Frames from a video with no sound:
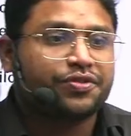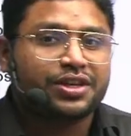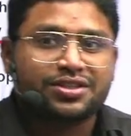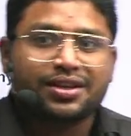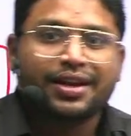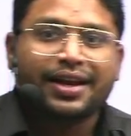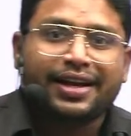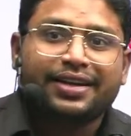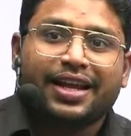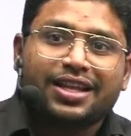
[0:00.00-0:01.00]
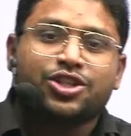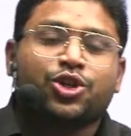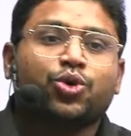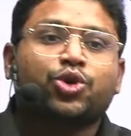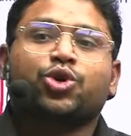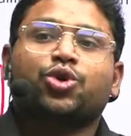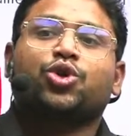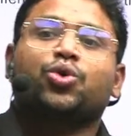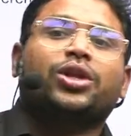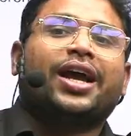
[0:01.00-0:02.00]
is, it tells you should
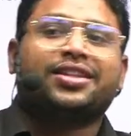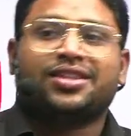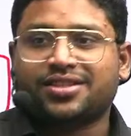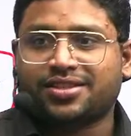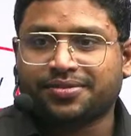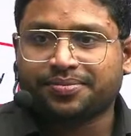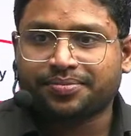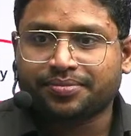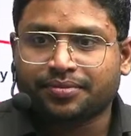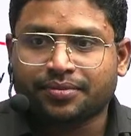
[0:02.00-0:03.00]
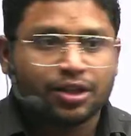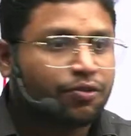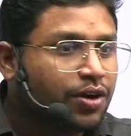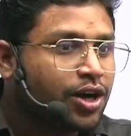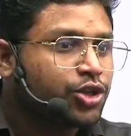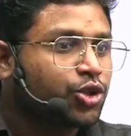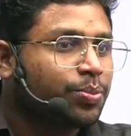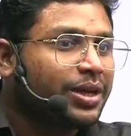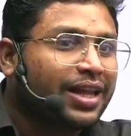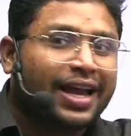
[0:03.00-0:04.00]
do like this. The world should be
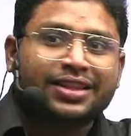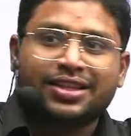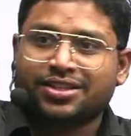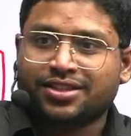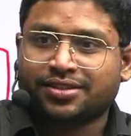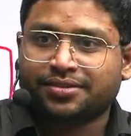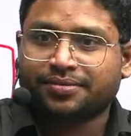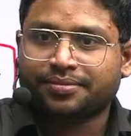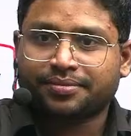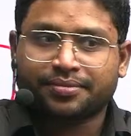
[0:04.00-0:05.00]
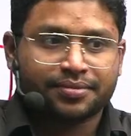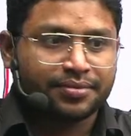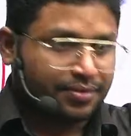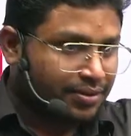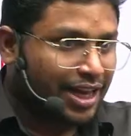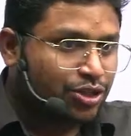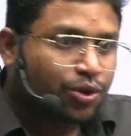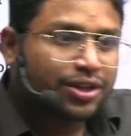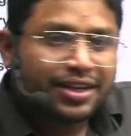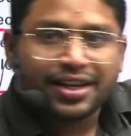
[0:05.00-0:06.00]
like this. That's what
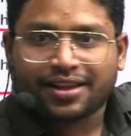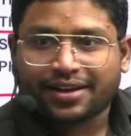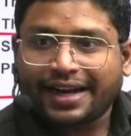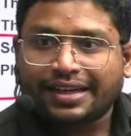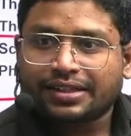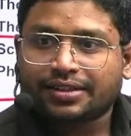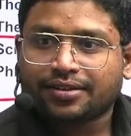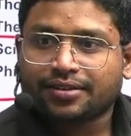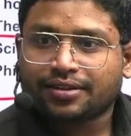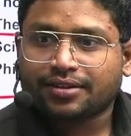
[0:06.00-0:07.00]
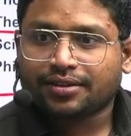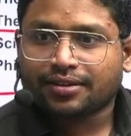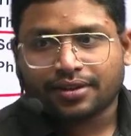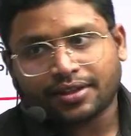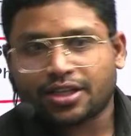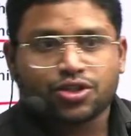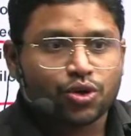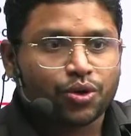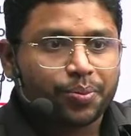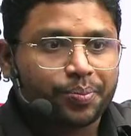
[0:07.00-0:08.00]
they tell, right? Yes or
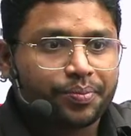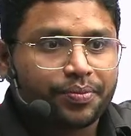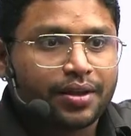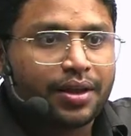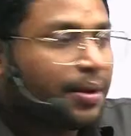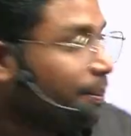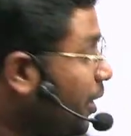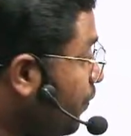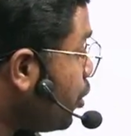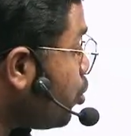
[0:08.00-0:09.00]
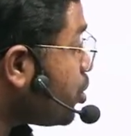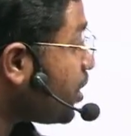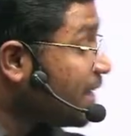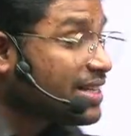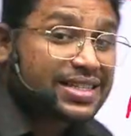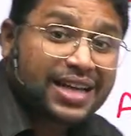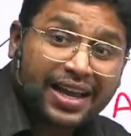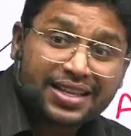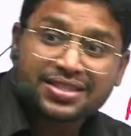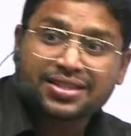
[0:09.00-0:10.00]
no? But when you study
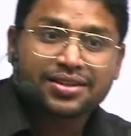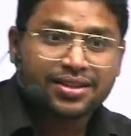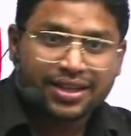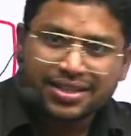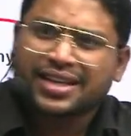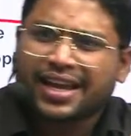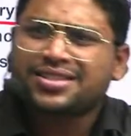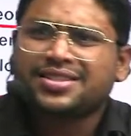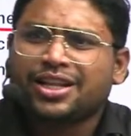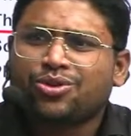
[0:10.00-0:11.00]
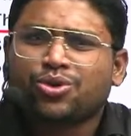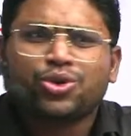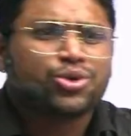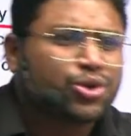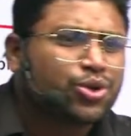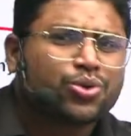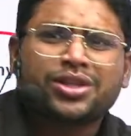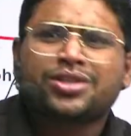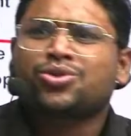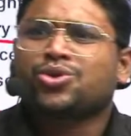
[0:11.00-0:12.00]
science, does science tell you, you should do
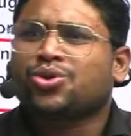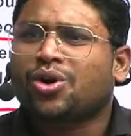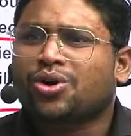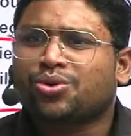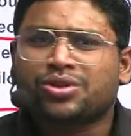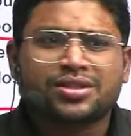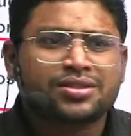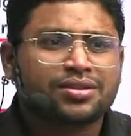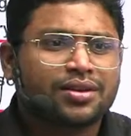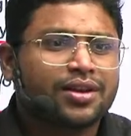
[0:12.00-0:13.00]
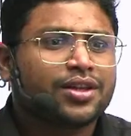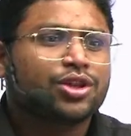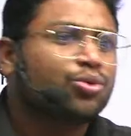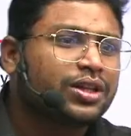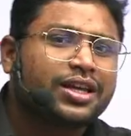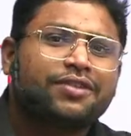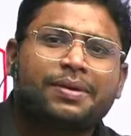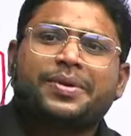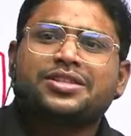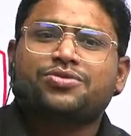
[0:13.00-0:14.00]
this, you should not do this? Nuclear
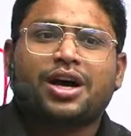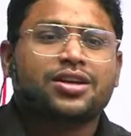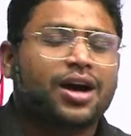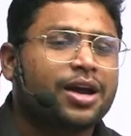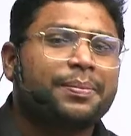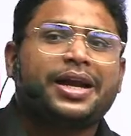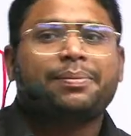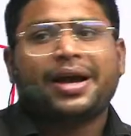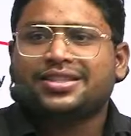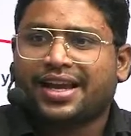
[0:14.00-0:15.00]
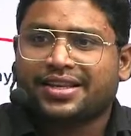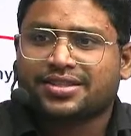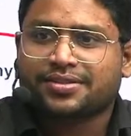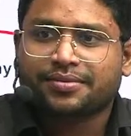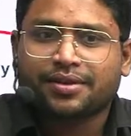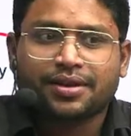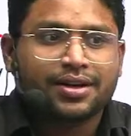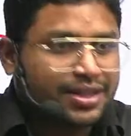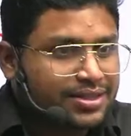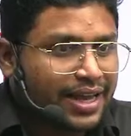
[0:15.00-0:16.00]
weapons are made by science.
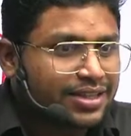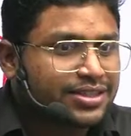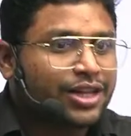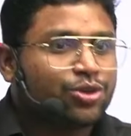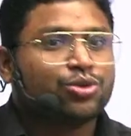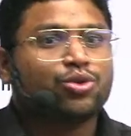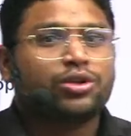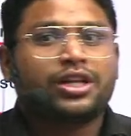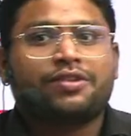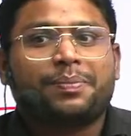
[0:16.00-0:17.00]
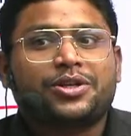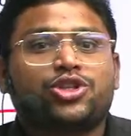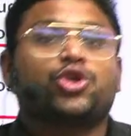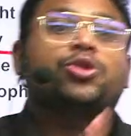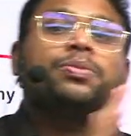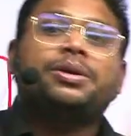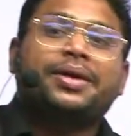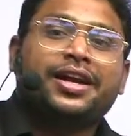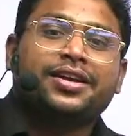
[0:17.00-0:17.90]
Does science tell you nuclear weapons should be made,